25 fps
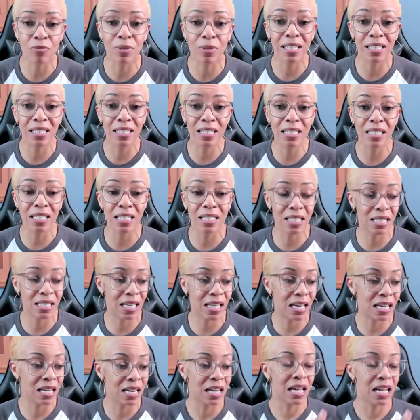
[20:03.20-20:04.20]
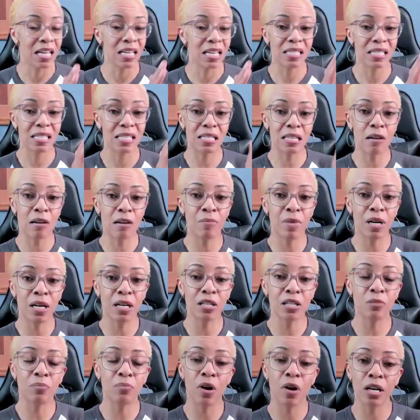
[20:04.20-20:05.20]
What it is is that some
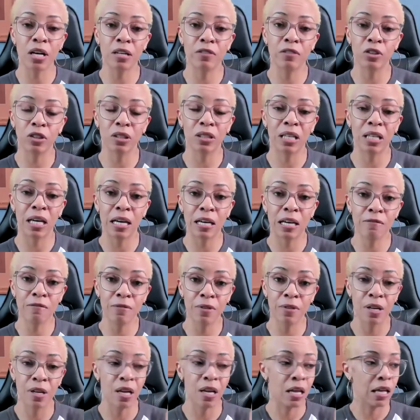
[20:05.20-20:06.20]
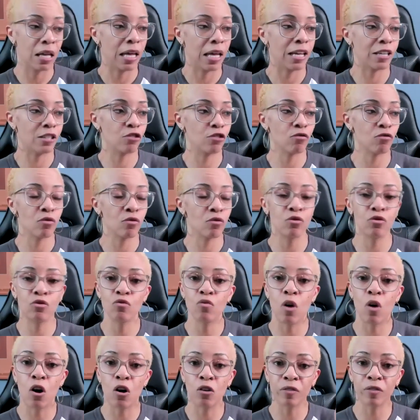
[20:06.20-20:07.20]
other part of your life has thrown
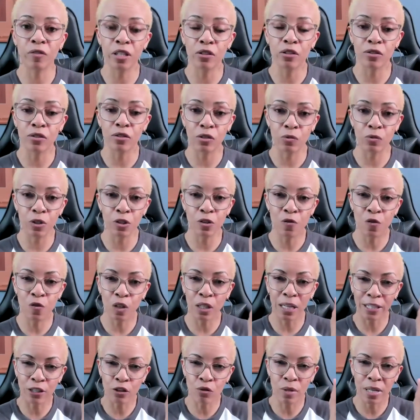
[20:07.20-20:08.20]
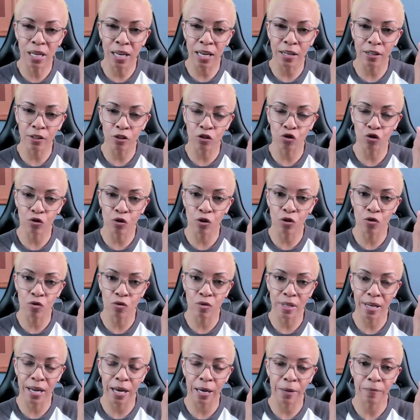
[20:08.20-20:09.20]
you off kilter where you feel like you can't
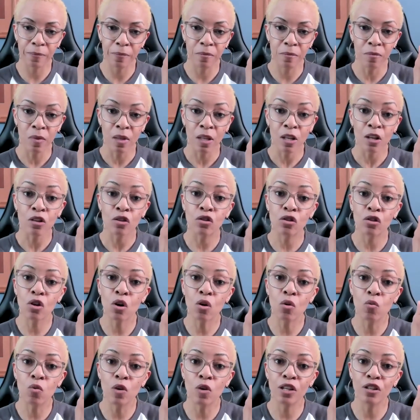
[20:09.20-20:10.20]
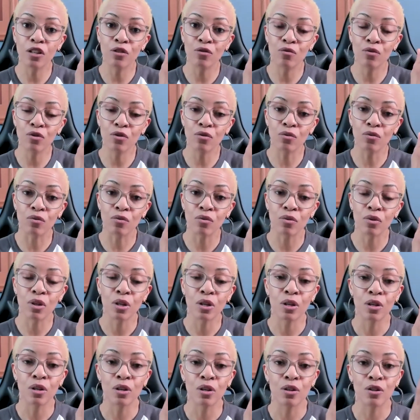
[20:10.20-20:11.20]
control that. So what do you do?
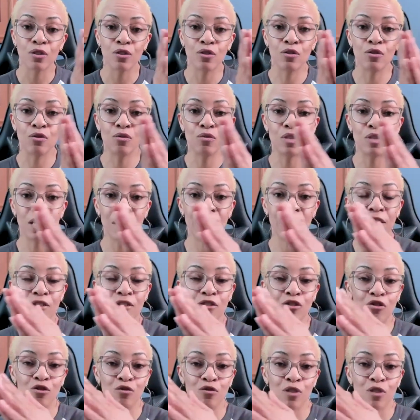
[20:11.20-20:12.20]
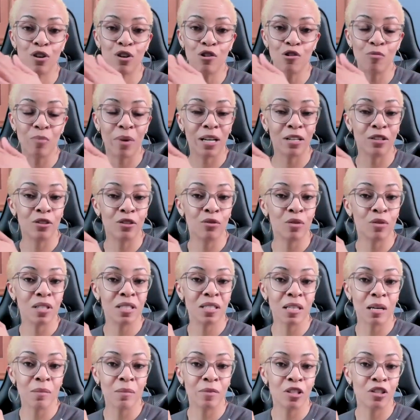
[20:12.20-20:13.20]
you take control by doing
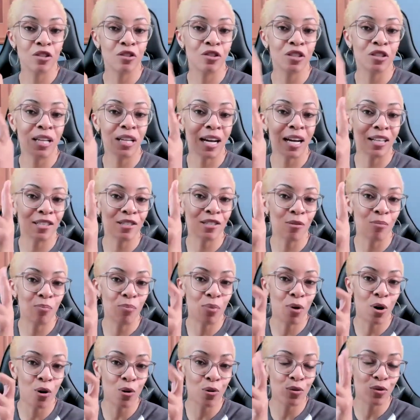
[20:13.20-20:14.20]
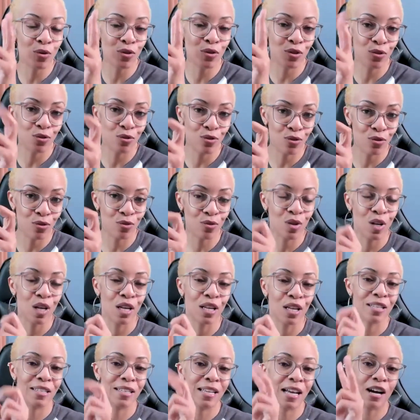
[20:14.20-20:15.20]
something you're not supposed to do.
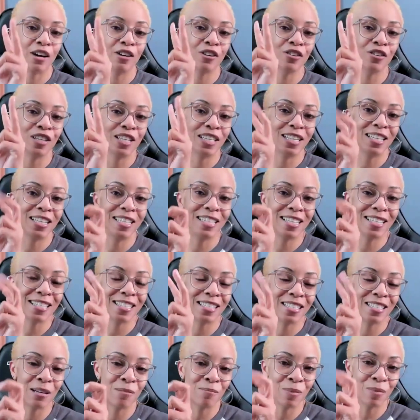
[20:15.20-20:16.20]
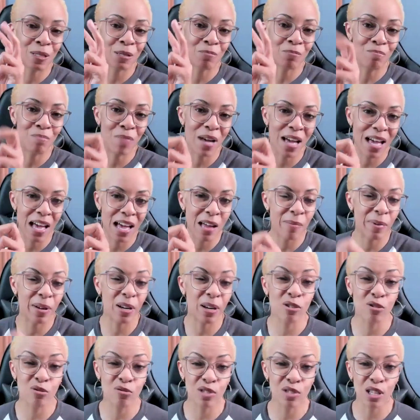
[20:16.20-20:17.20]
Now you're eating something bad
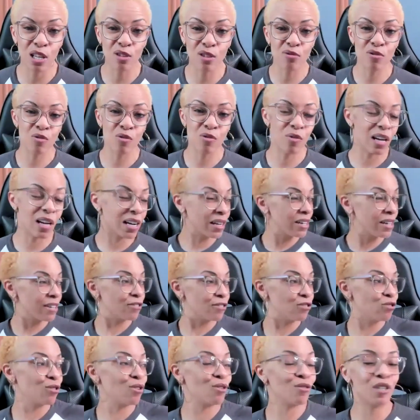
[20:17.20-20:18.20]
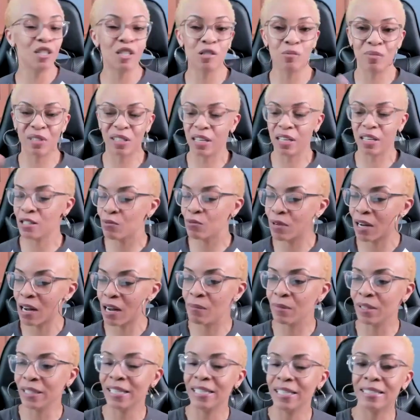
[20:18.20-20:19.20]
because you say, you know what, I can't control this, but guess what?
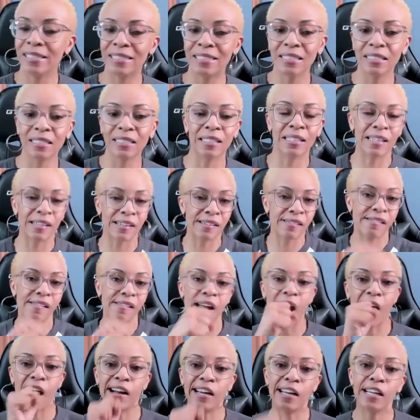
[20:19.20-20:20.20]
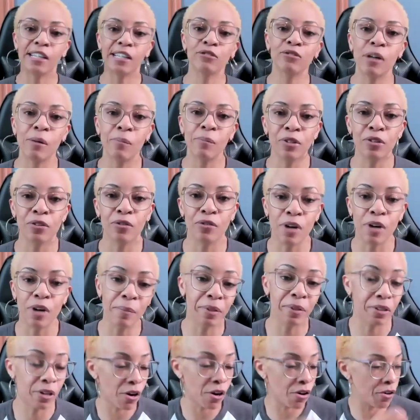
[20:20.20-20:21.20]
I'm gonna eat this then. That's what I'm gonna do.
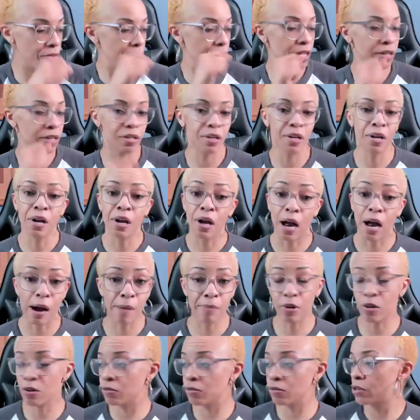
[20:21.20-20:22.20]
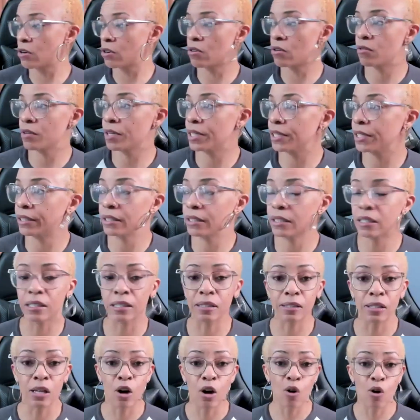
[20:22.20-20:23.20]
I'm gonna go, I'm gonna go and eat
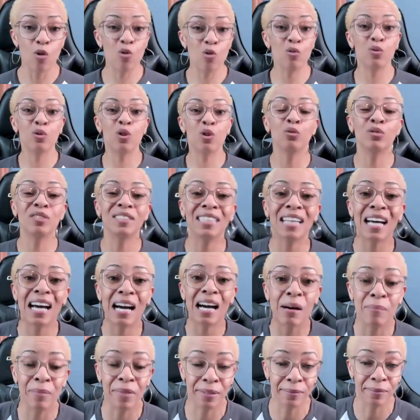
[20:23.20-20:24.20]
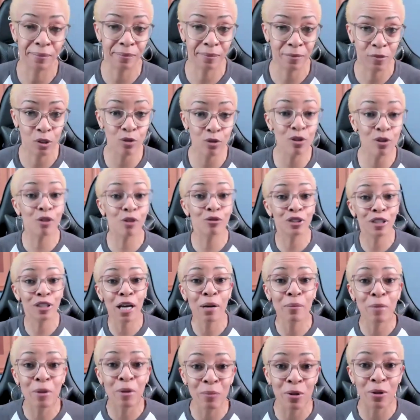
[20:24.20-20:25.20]
this. Who's gonna stop me? Who gonna
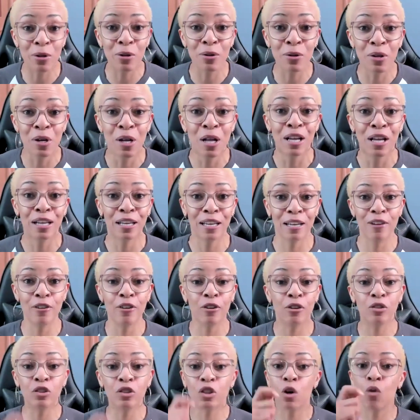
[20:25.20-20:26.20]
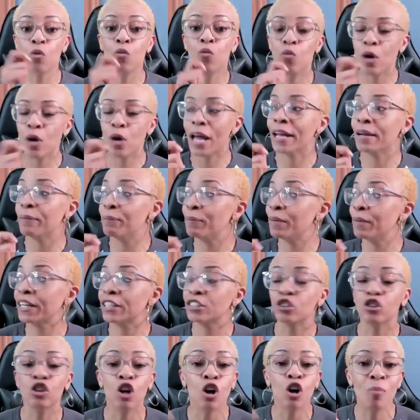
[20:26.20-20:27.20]
check me, boo? You know, so and
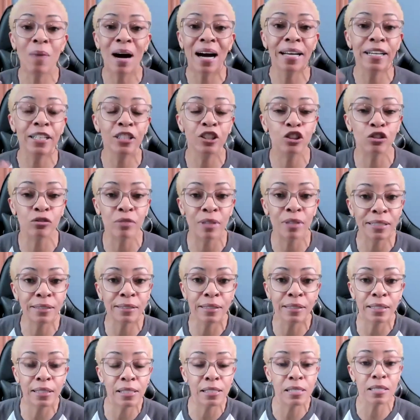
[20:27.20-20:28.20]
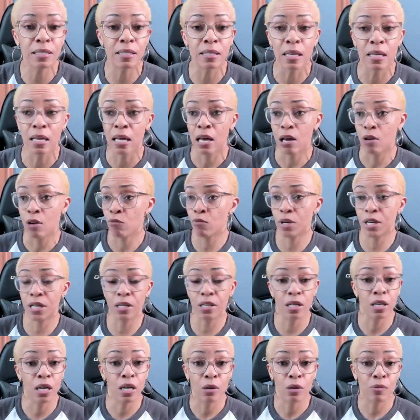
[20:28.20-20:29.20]
because nobody stress eats
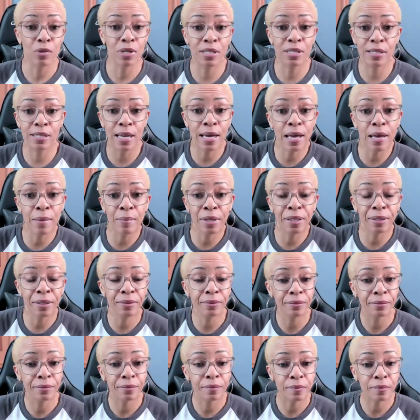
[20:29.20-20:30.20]
with with salmon